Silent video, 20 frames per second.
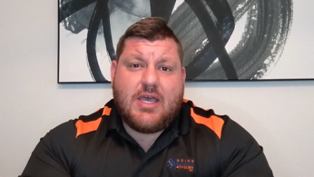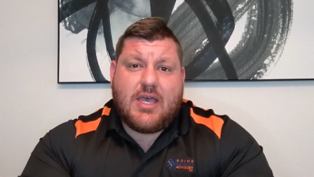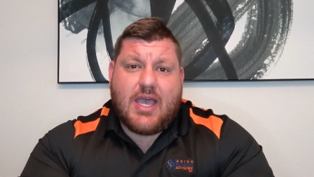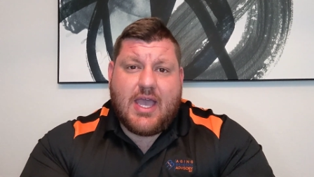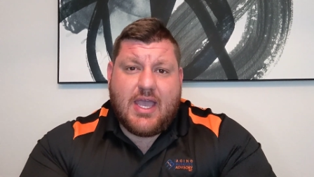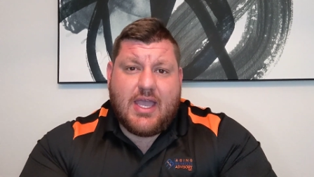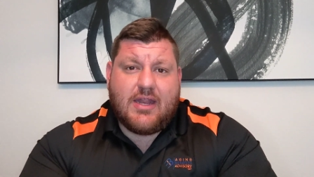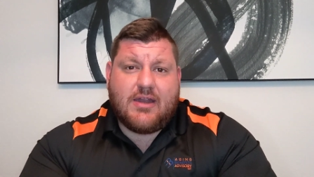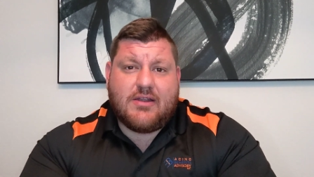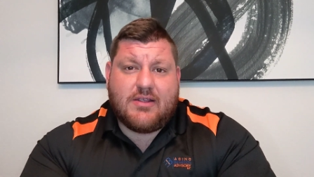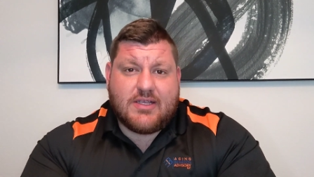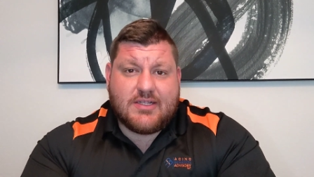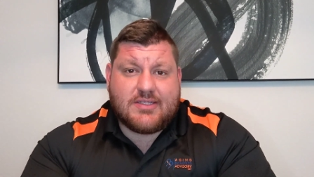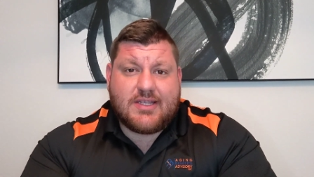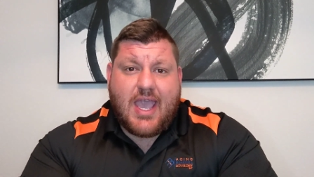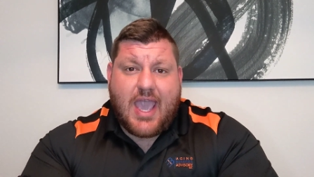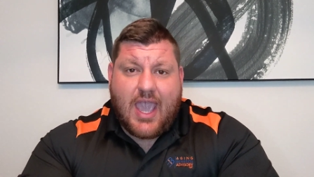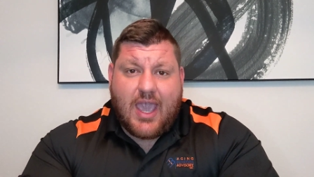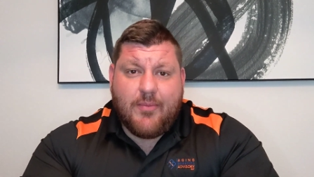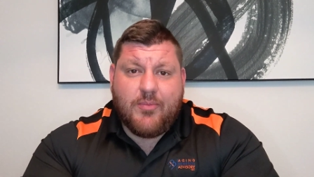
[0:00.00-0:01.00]
and
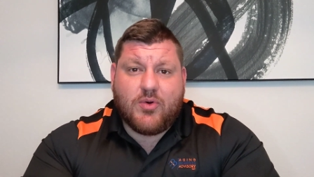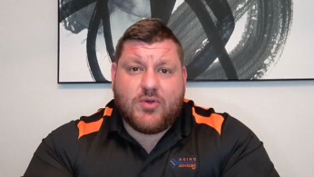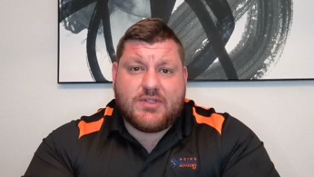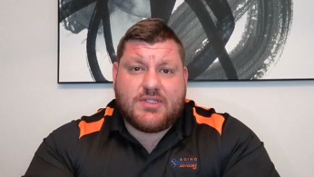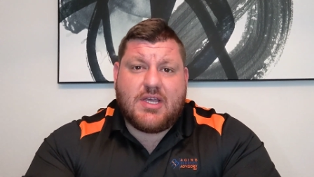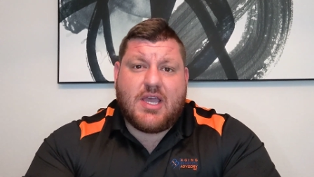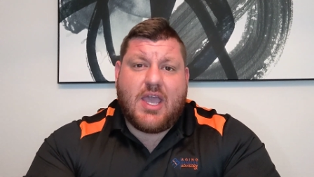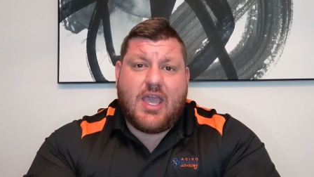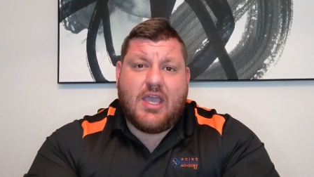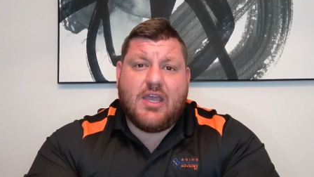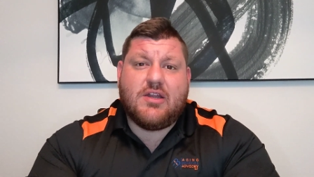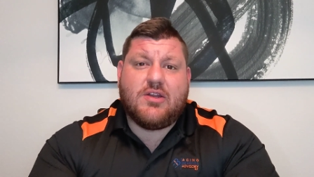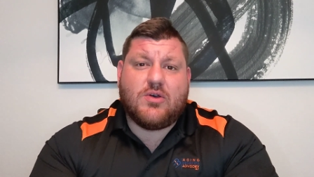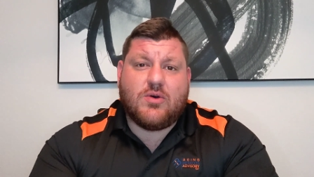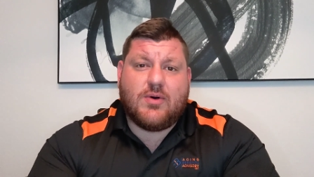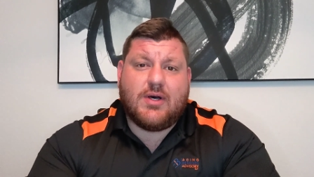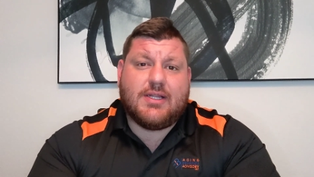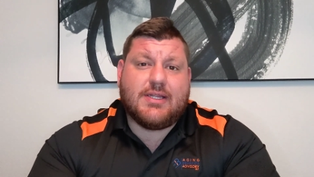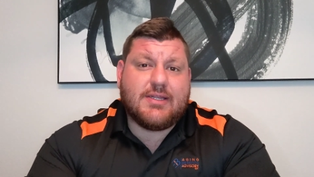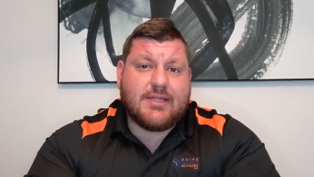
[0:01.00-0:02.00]
is able to
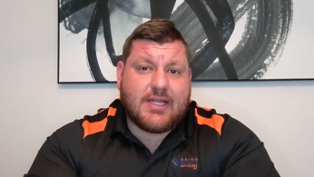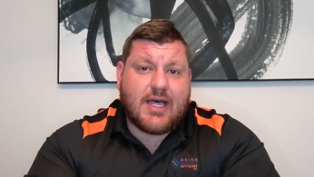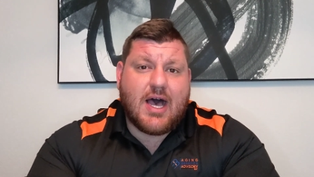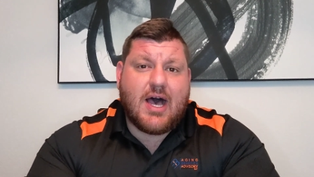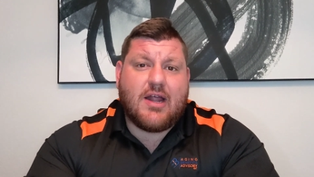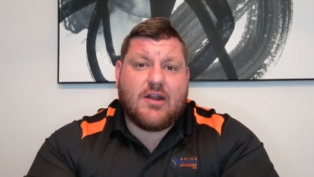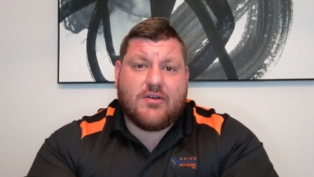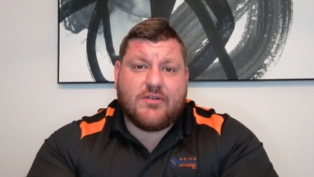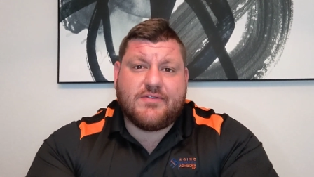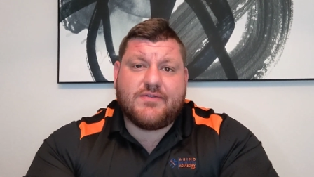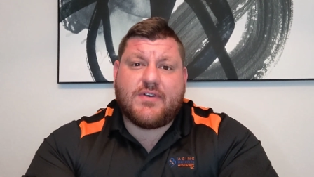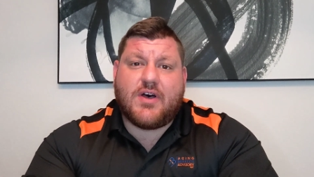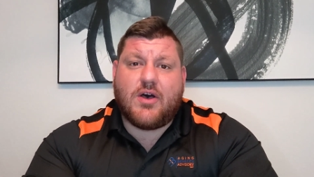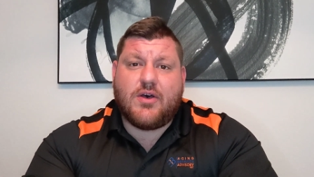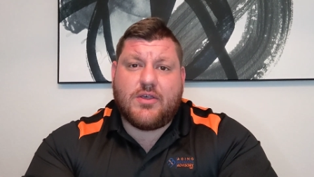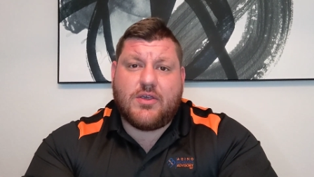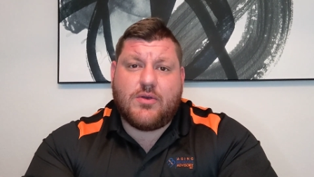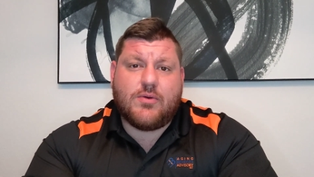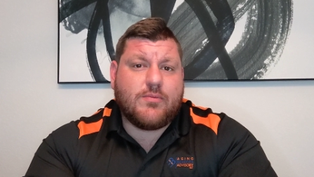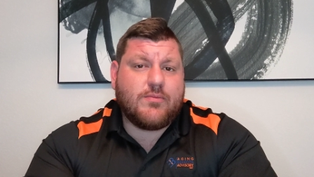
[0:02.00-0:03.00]
handle a lot of
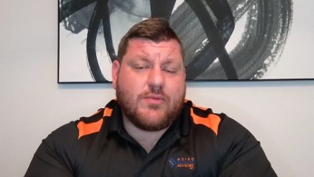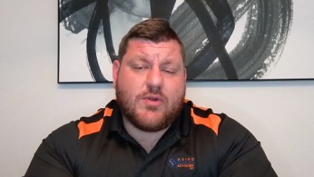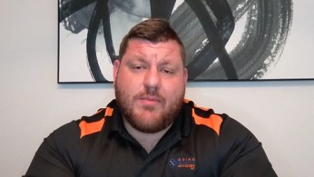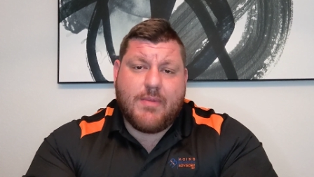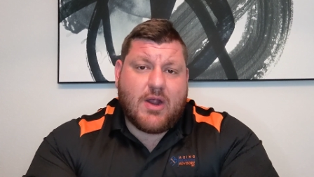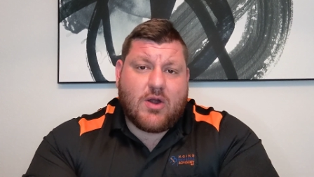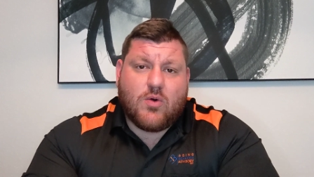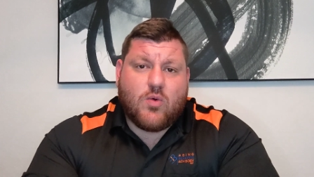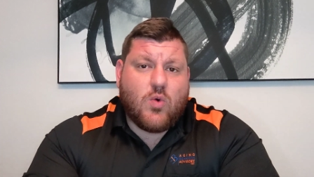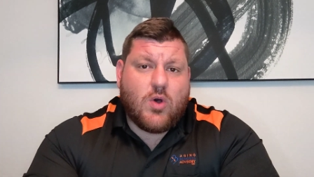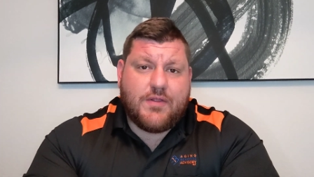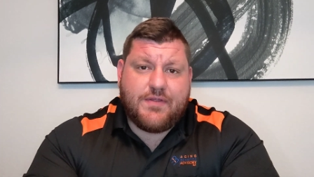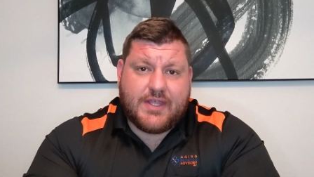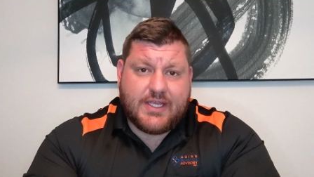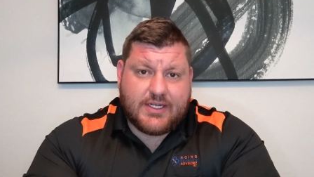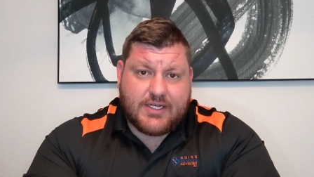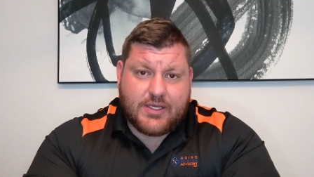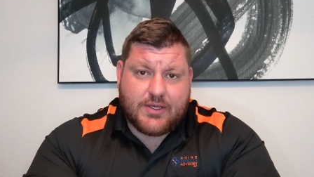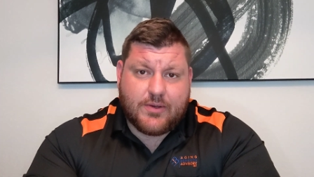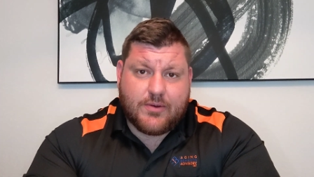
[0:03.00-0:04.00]
volume no matter what
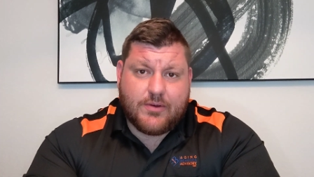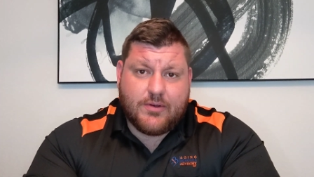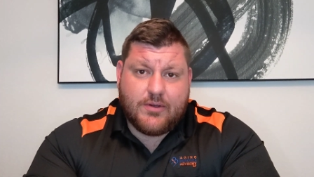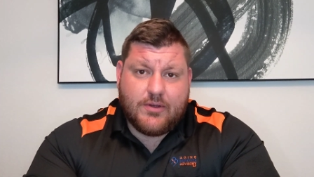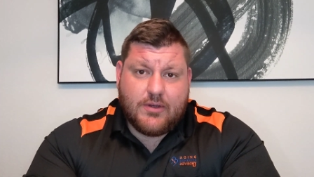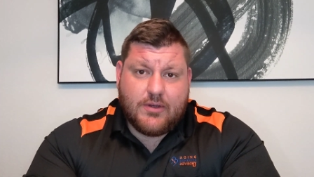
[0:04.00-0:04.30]
they do.